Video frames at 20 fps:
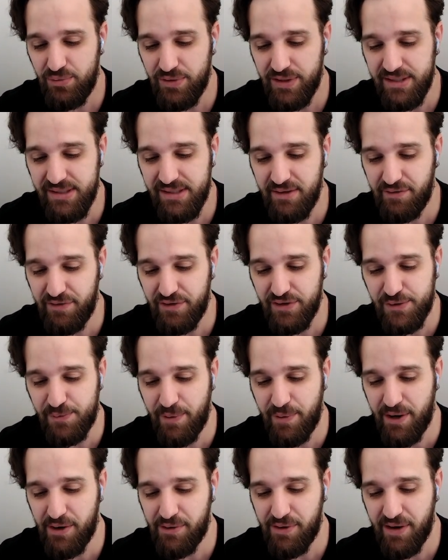reads the first
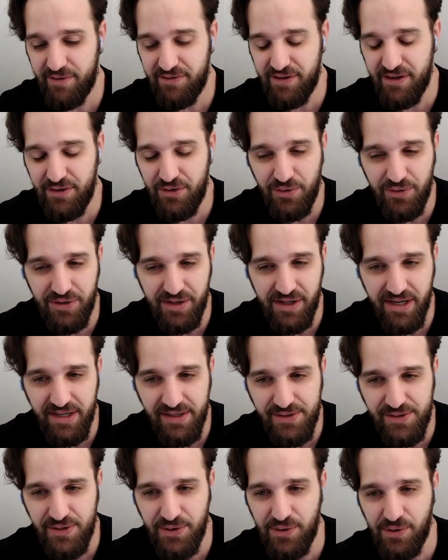paragraph, they know the
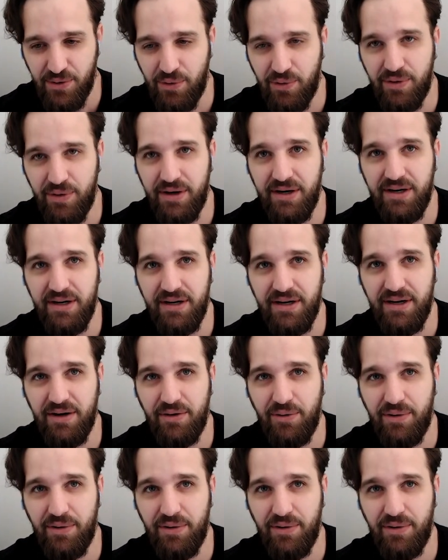answer, or mm-hmm.